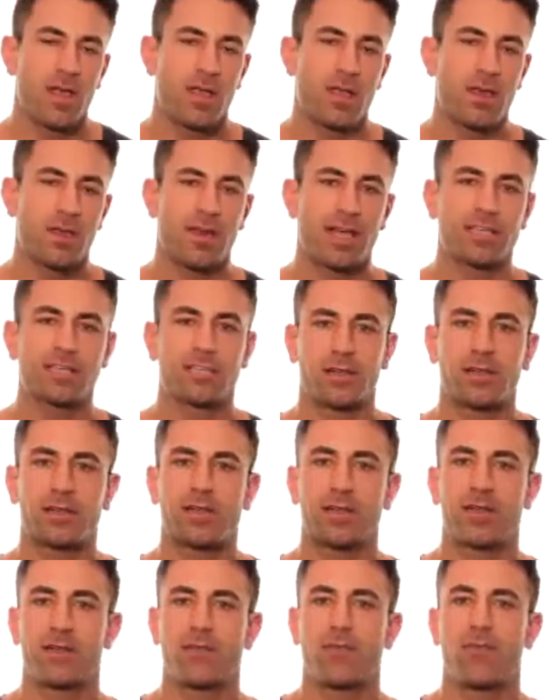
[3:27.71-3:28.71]
nice and
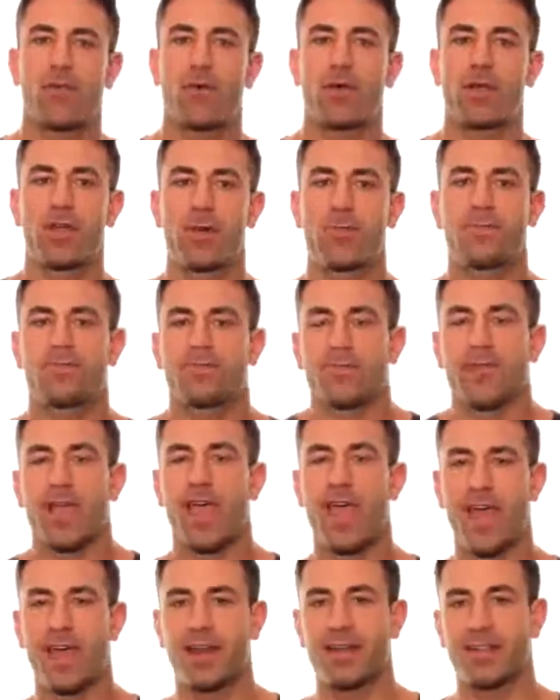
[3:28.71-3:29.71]
clearly for you.
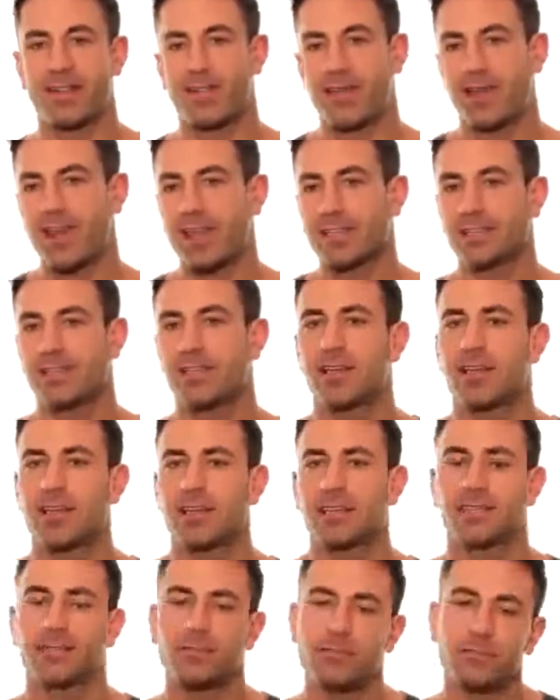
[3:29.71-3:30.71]
And the lesson
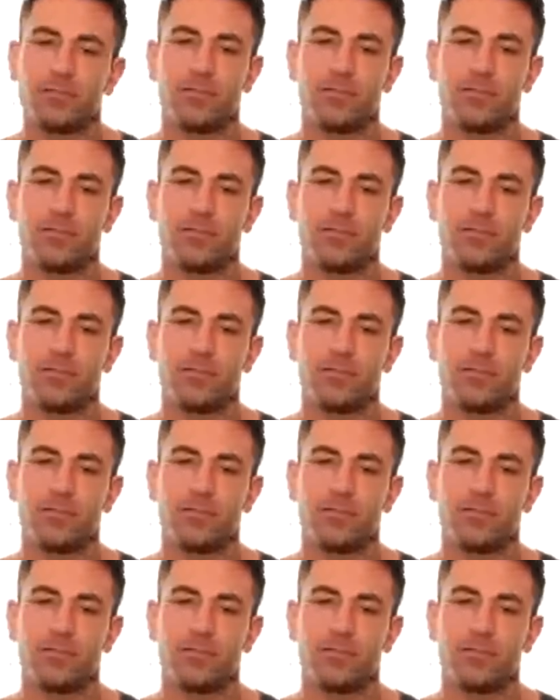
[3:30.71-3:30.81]
is